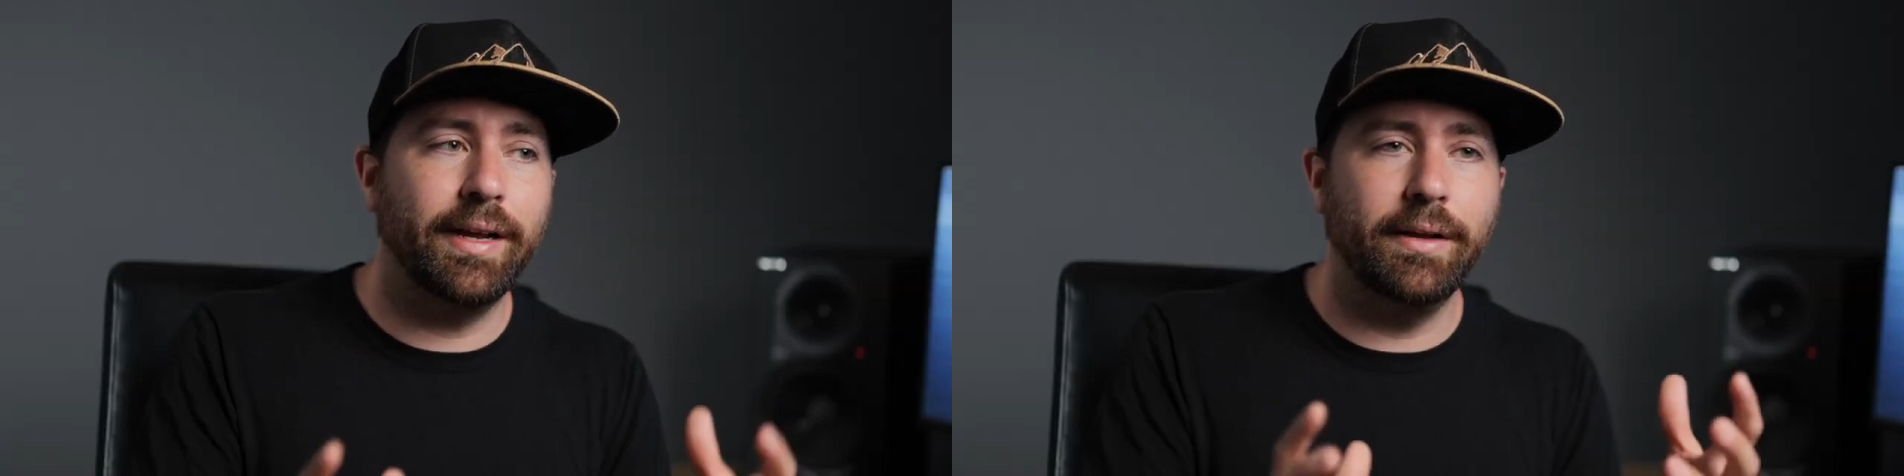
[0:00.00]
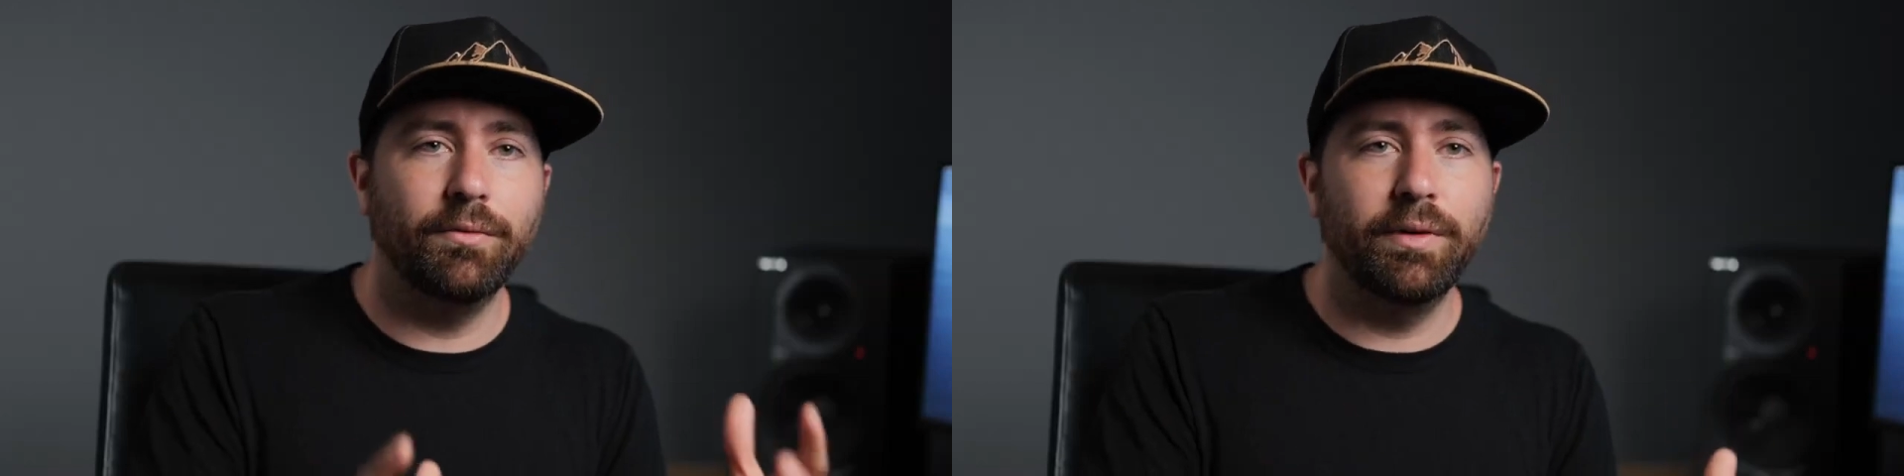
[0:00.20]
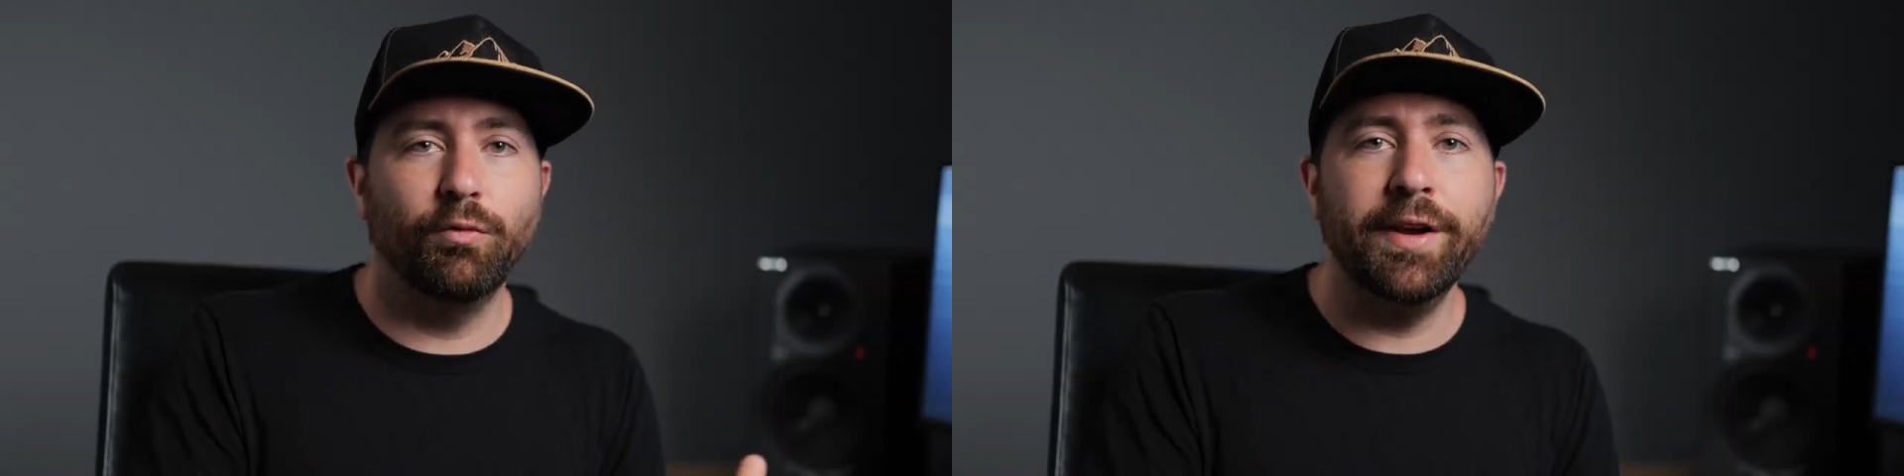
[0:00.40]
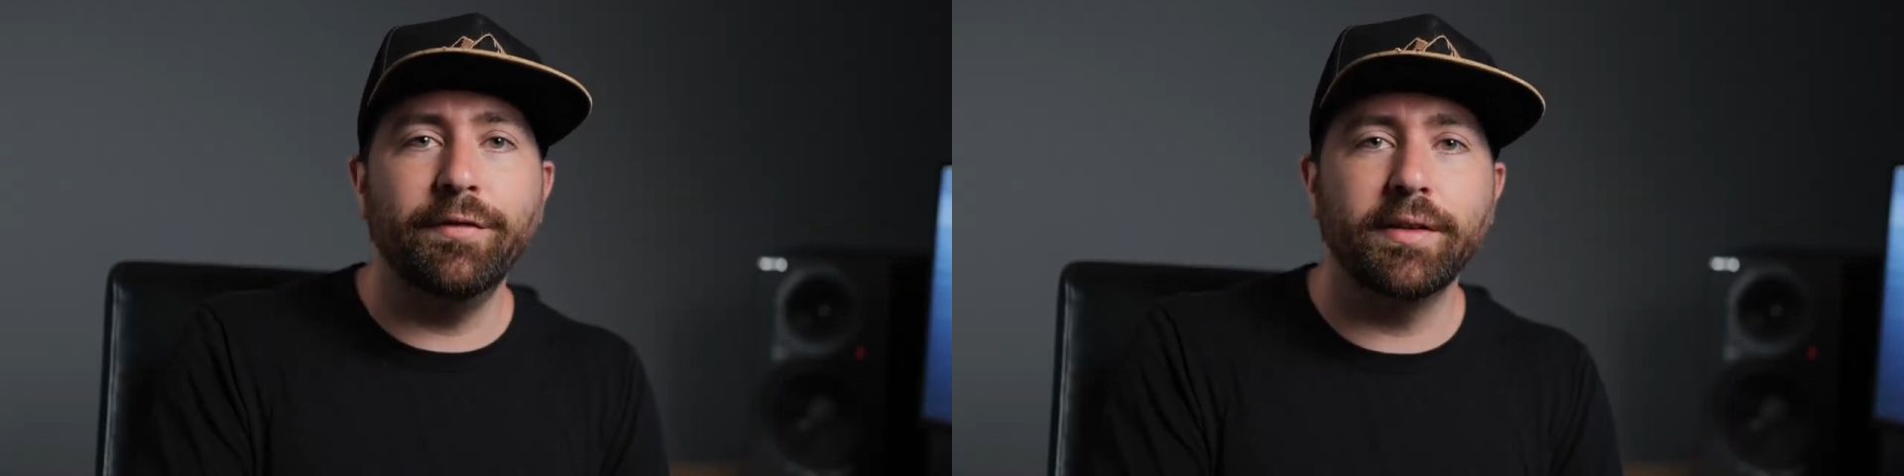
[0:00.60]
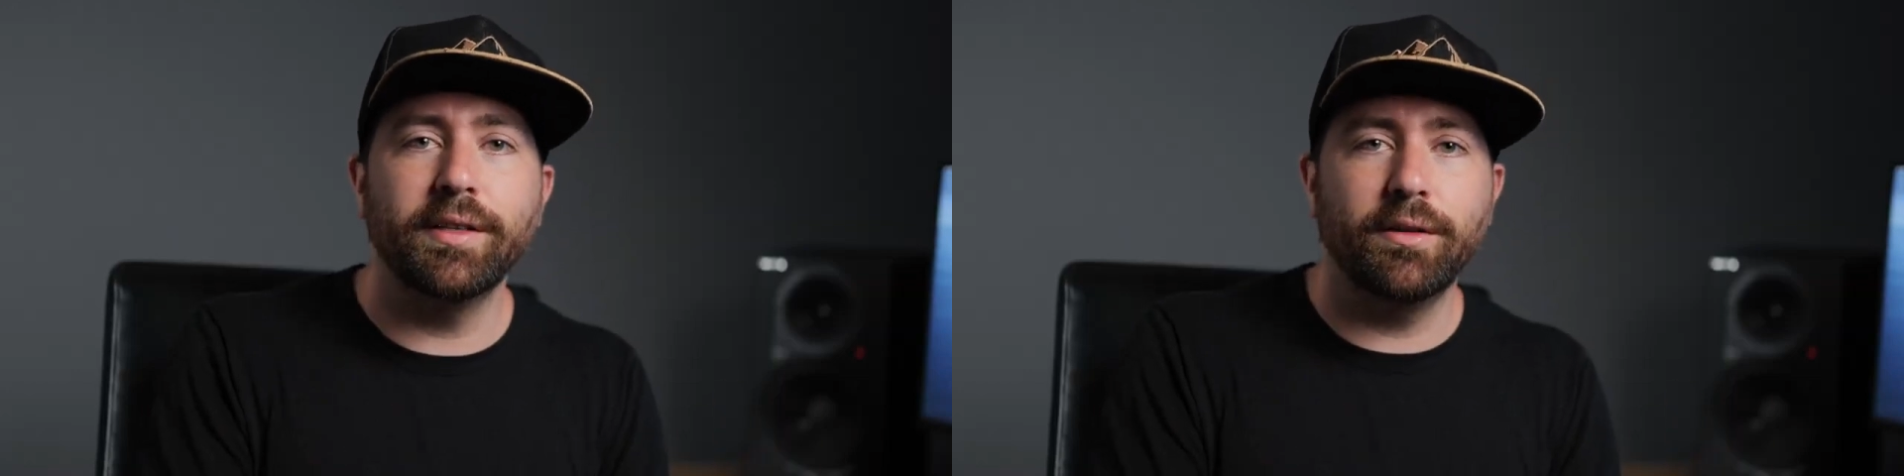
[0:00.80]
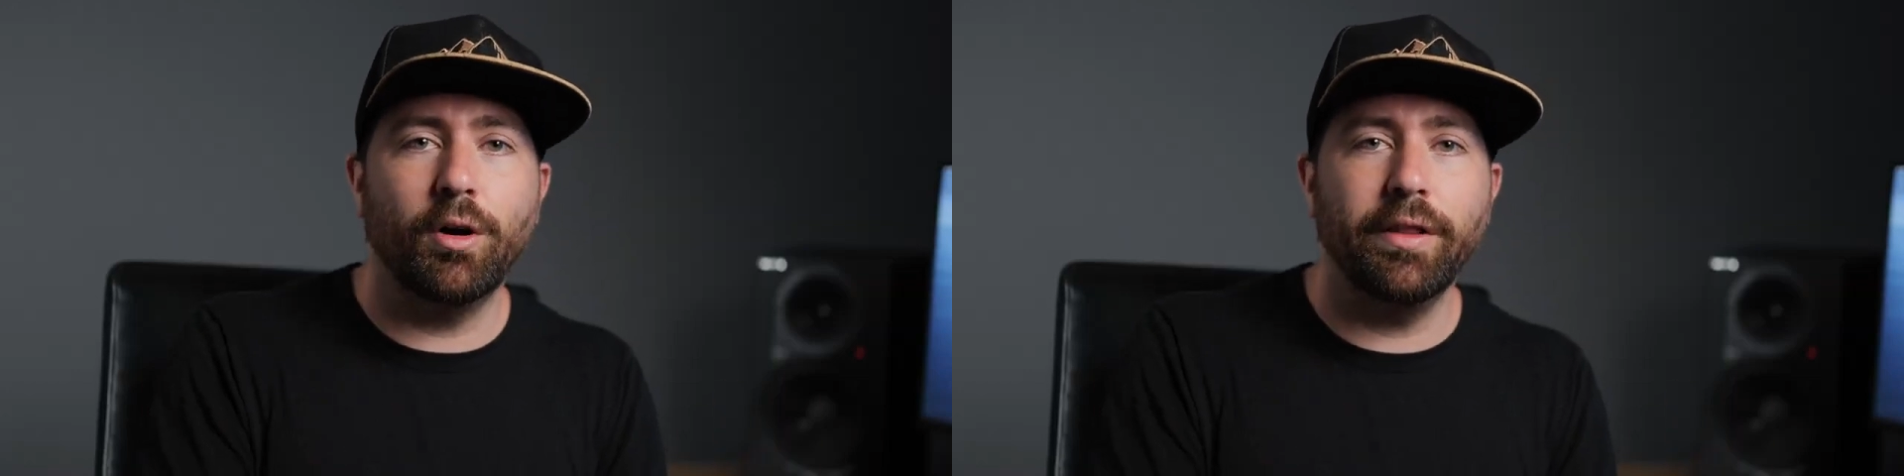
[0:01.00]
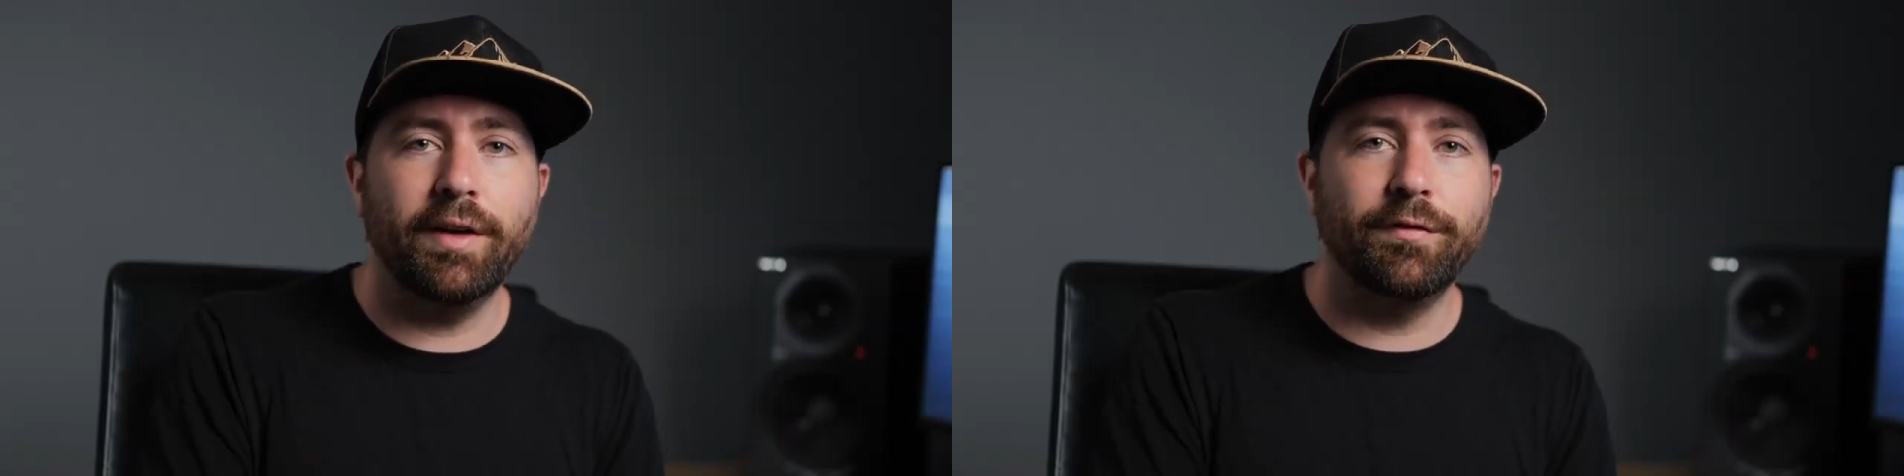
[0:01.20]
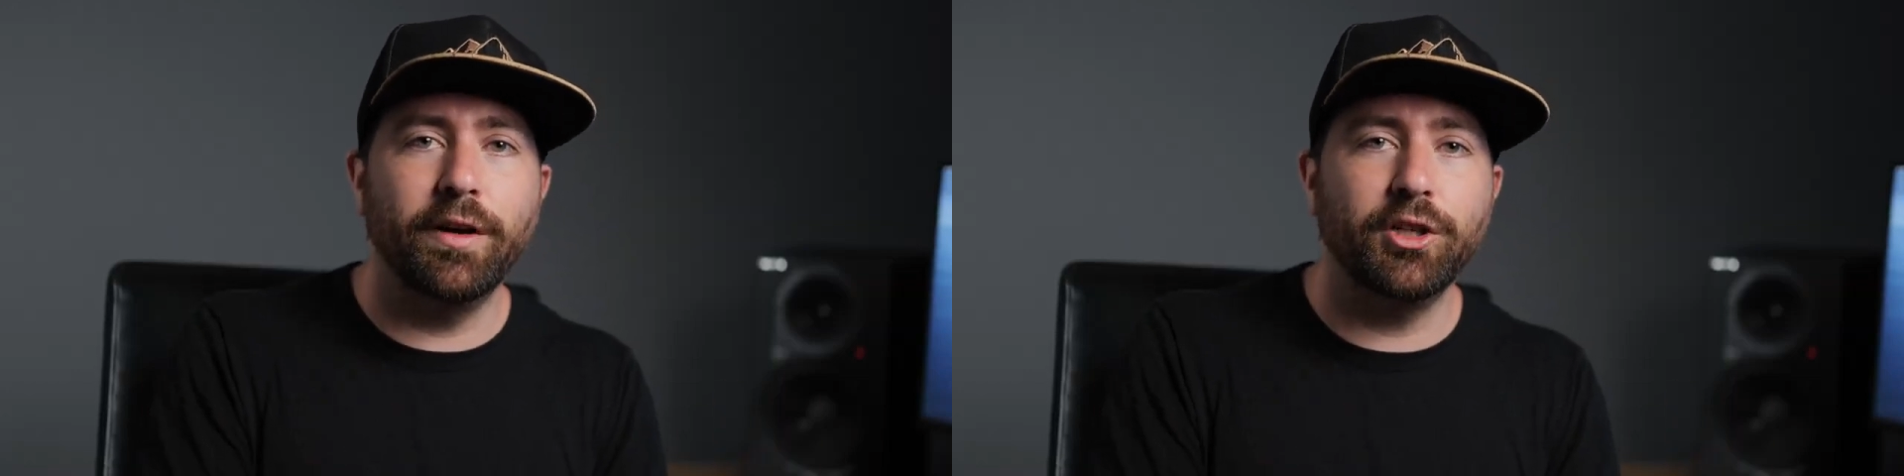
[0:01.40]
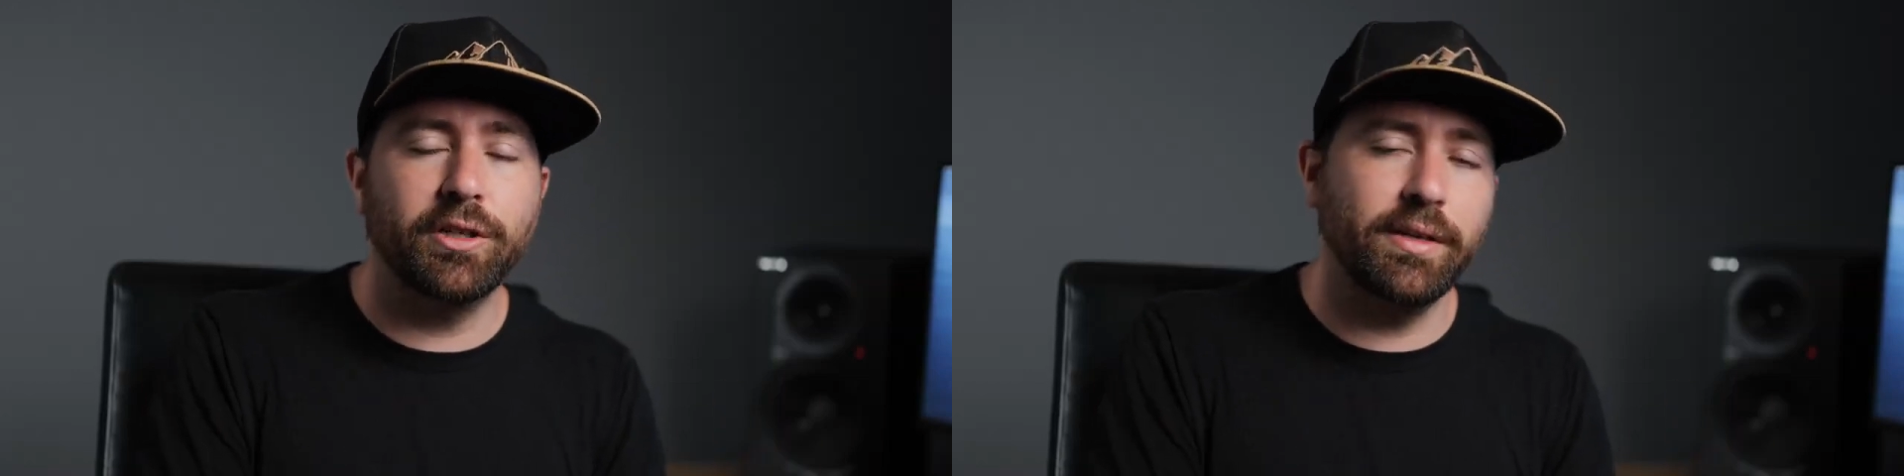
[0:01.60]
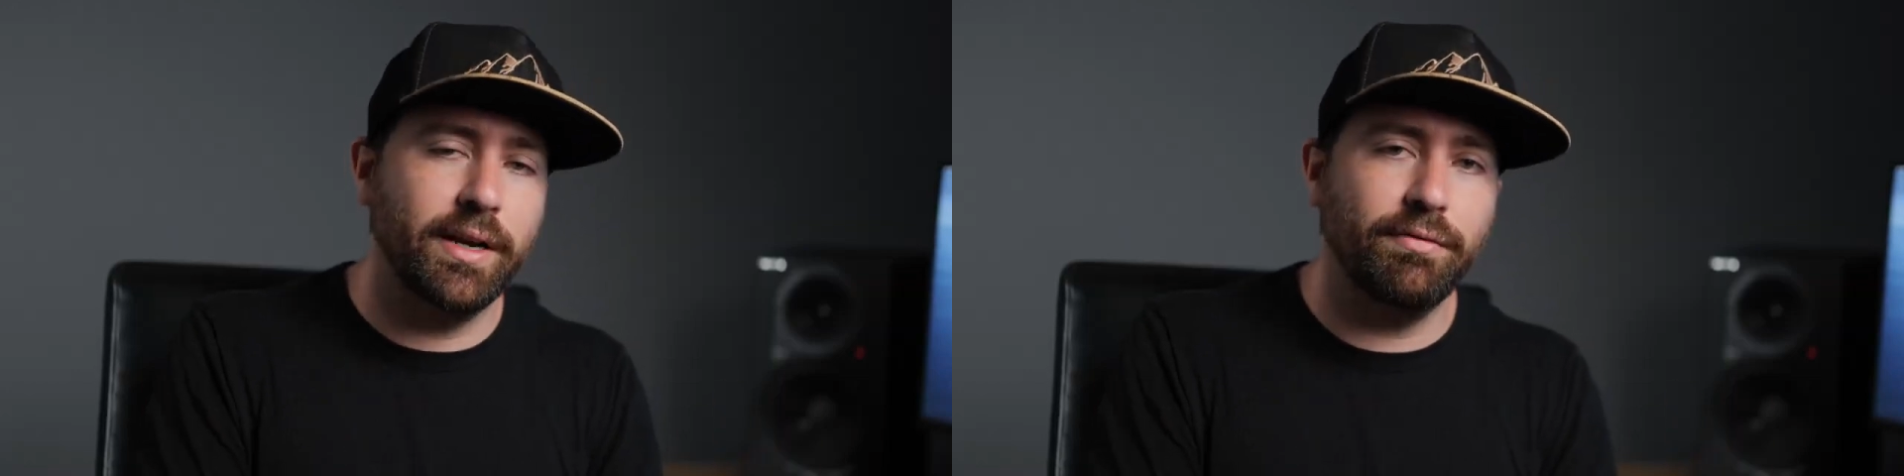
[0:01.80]
I can revisit all that footage
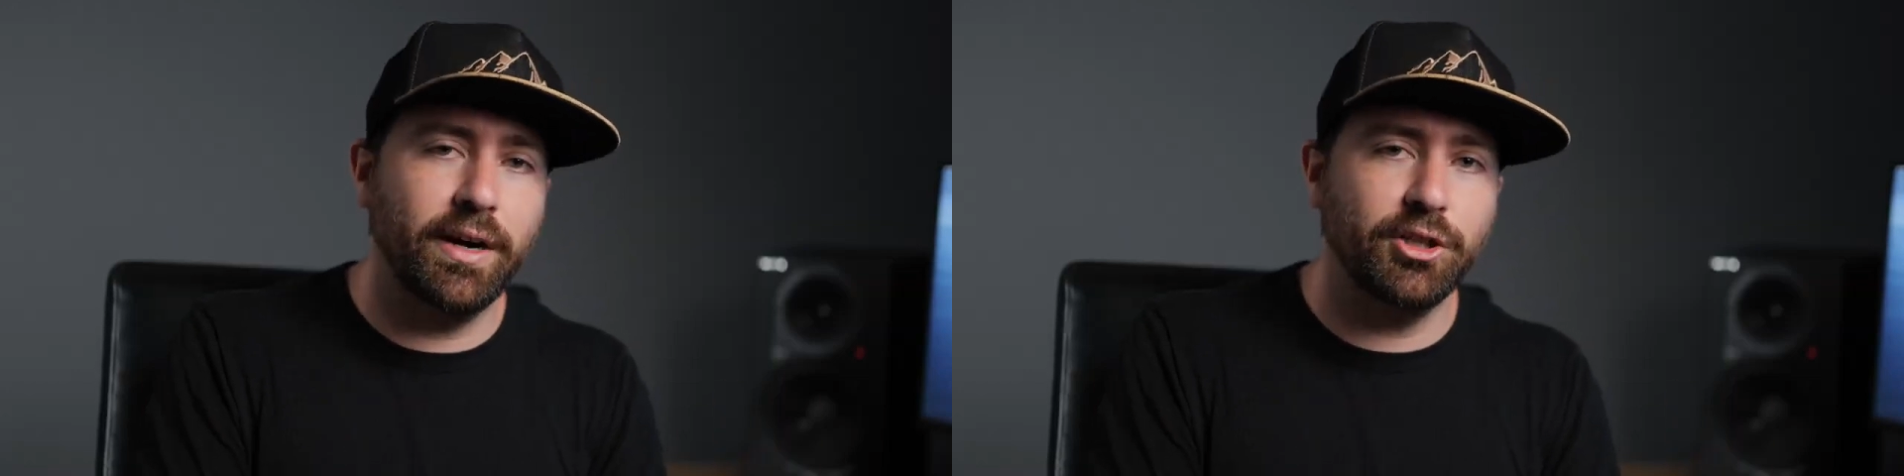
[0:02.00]
because I never